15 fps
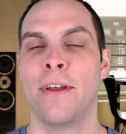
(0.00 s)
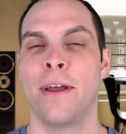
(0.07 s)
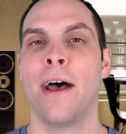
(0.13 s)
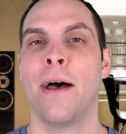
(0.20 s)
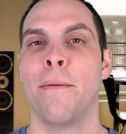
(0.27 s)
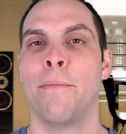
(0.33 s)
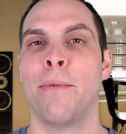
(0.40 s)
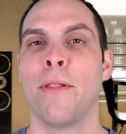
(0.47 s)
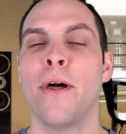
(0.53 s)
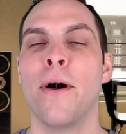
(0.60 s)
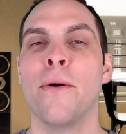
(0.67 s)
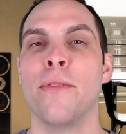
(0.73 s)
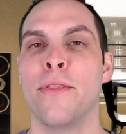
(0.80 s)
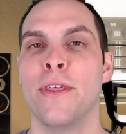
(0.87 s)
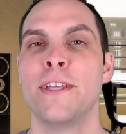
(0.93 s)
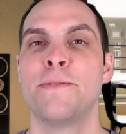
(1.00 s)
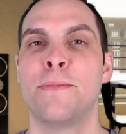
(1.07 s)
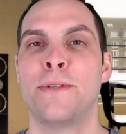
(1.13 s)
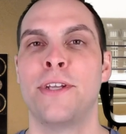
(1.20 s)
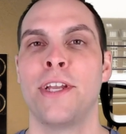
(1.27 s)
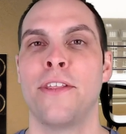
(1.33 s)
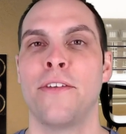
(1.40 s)
Uh, below this
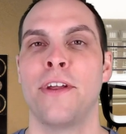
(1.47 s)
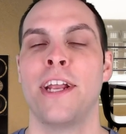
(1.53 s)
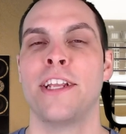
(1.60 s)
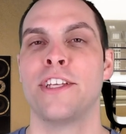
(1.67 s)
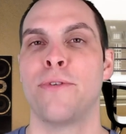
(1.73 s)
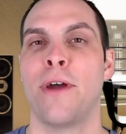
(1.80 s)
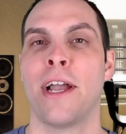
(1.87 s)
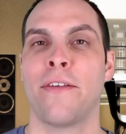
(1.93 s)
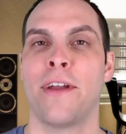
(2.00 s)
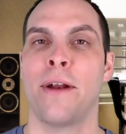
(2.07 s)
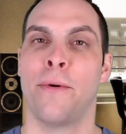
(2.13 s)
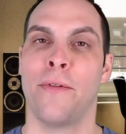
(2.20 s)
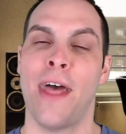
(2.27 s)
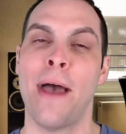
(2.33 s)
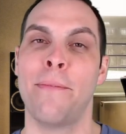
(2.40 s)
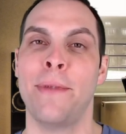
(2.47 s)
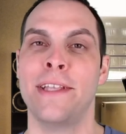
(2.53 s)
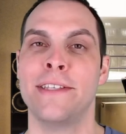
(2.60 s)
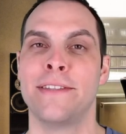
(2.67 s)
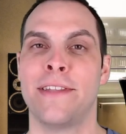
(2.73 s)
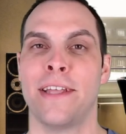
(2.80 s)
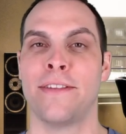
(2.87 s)
particular igneous rock layer, well, that
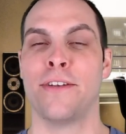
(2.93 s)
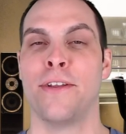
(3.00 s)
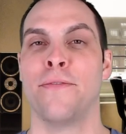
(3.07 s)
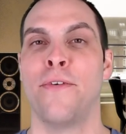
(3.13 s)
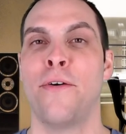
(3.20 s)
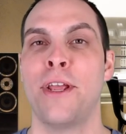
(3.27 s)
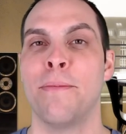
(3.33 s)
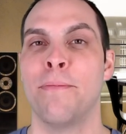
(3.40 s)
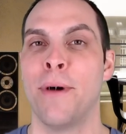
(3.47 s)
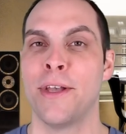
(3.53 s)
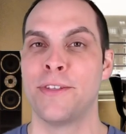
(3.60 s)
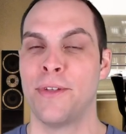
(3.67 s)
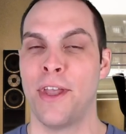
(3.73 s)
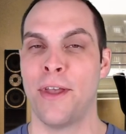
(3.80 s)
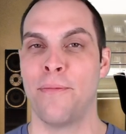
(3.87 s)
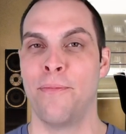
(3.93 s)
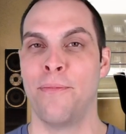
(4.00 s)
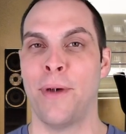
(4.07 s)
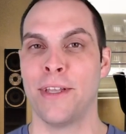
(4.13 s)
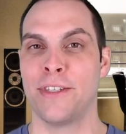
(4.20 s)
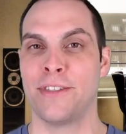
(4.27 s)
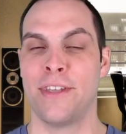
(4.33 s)
means that the Devonian must have,
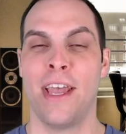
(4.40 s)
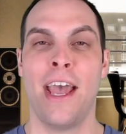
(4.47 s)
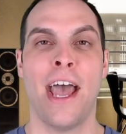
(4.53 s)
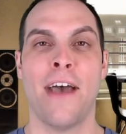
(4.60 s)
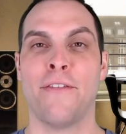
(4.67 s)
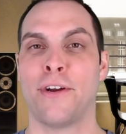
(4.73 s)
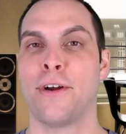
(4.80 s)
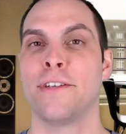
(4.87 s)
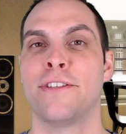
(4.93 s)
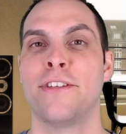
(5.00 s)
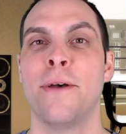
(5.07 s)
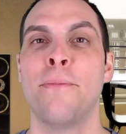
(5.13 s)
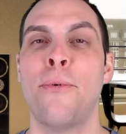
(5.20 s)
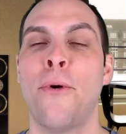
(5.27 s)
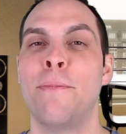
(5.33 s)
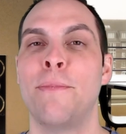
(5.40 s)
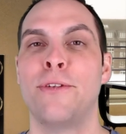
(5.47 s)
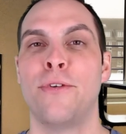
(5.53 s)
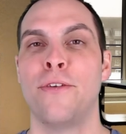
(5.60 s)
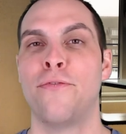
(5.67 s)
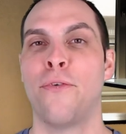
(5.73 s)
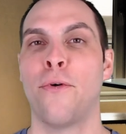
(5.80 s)
must have occurred some point
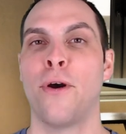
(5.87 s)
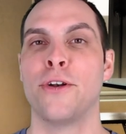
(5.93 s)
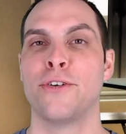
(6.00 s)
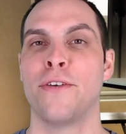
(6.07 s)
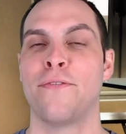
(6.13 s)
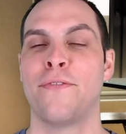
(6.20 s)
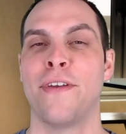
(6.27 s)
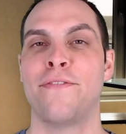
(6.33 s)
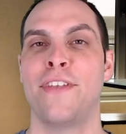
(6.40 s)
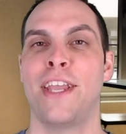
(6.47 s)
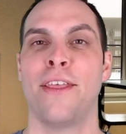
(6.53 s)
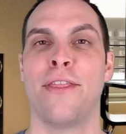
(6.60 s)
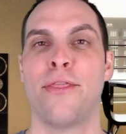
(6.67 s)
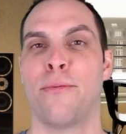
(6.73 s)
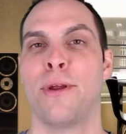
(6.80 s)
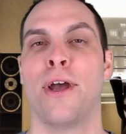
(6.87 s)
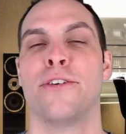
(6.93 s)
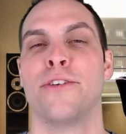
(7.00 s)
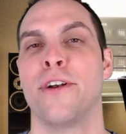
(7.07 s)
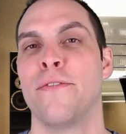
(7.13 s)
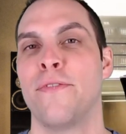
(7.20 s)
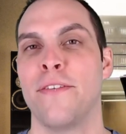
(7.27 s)
between 450 and
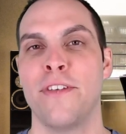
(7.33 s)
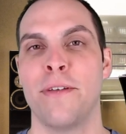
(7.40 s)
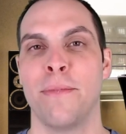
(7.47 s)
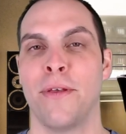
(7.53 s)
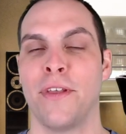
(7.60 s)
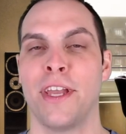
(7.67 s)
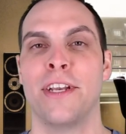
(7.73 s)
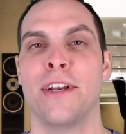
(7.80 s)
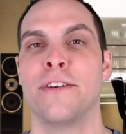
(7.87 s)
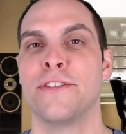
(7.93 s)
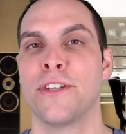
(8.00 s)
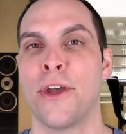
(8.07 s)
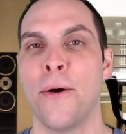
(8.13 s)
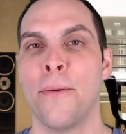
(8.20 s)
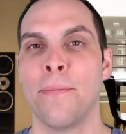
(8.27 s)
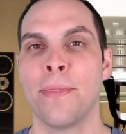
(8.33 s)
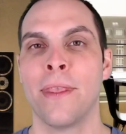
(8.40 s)
350 million years ago.